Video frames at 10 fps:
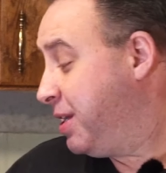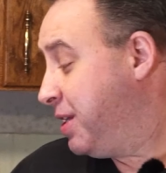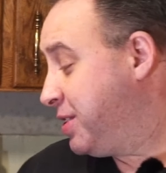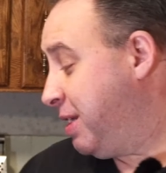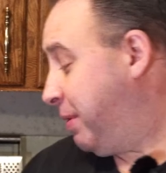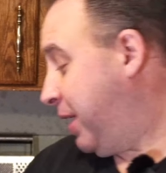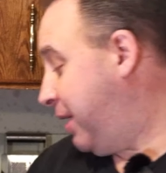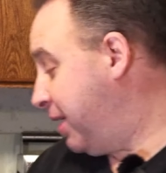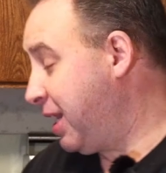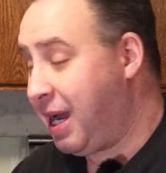something
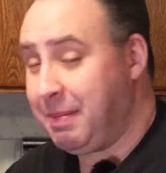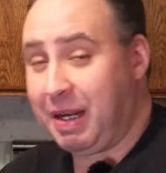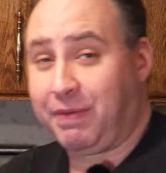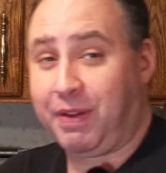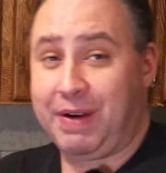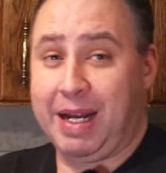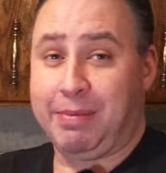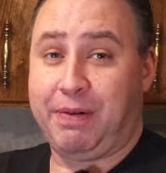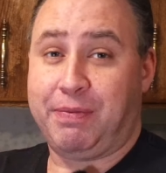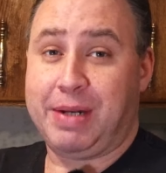I make for the
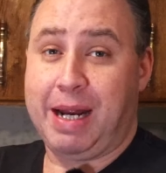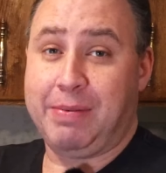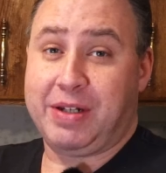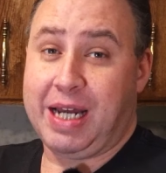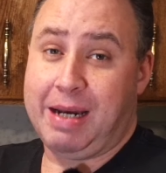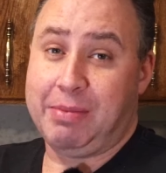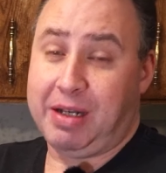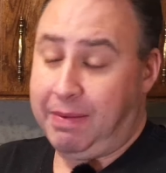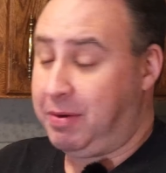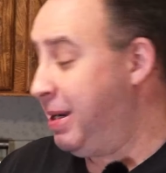family from time to time and
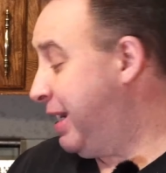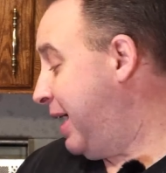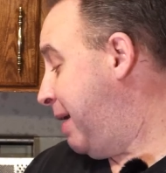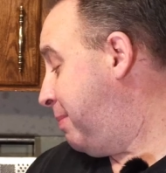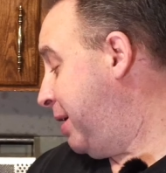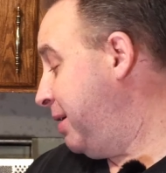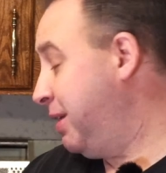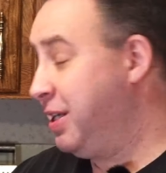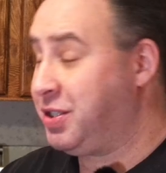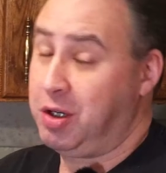love to make camping.
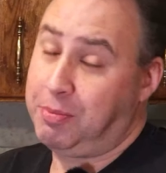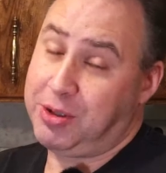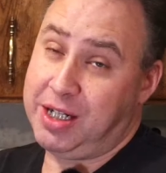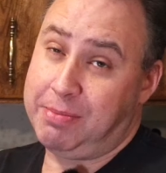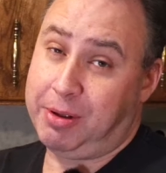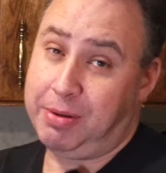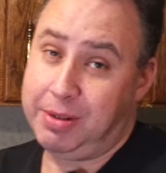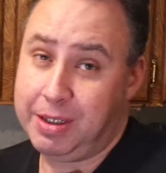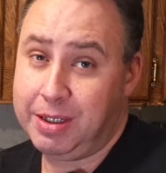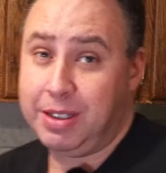It's super simple.
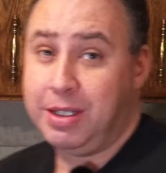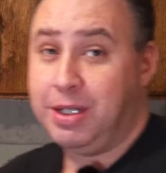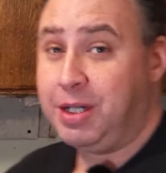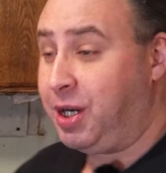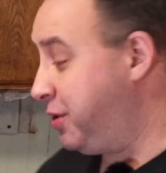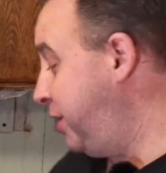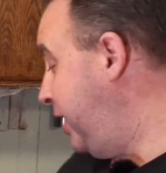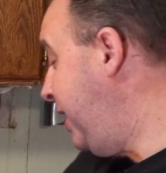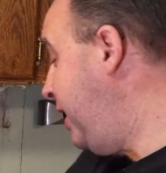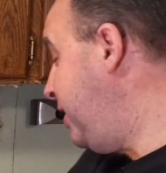All you
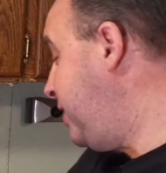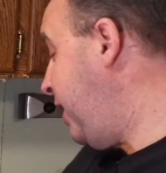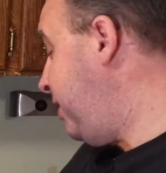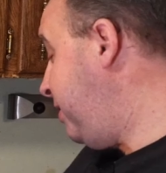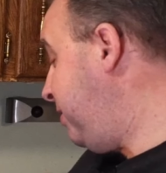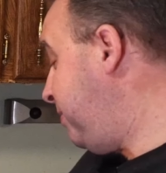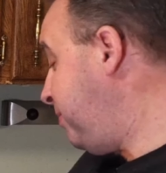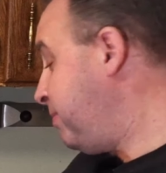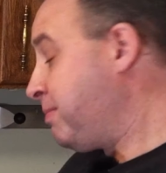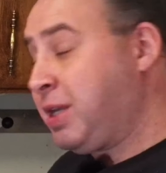need is a
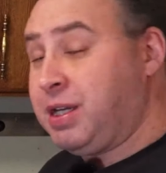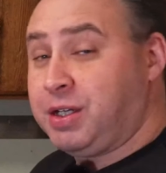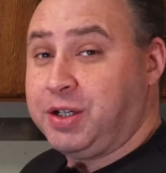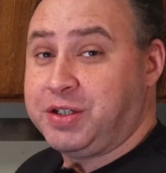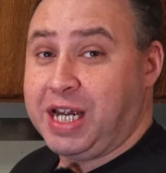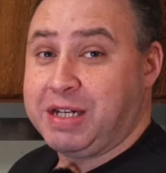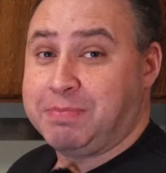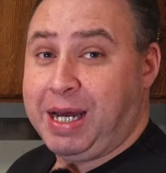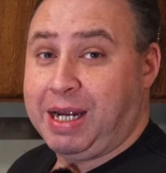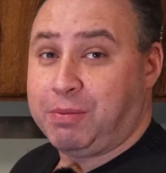good-sized
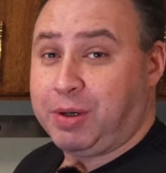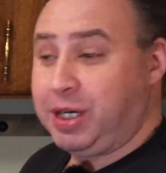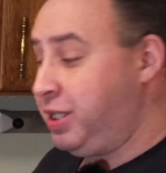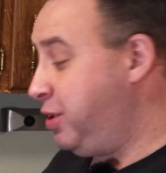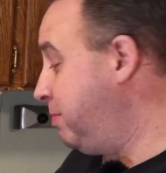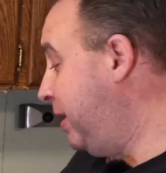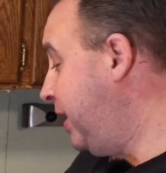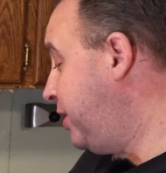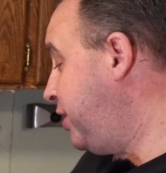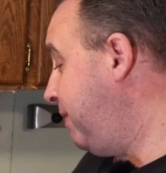pot. We're going to use my
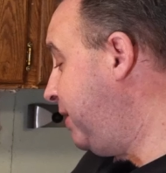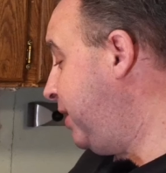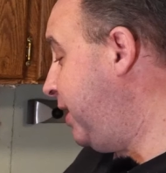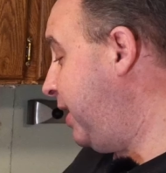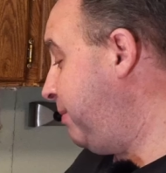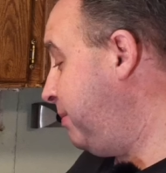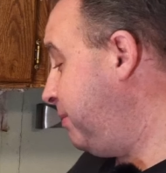Dutch oven today.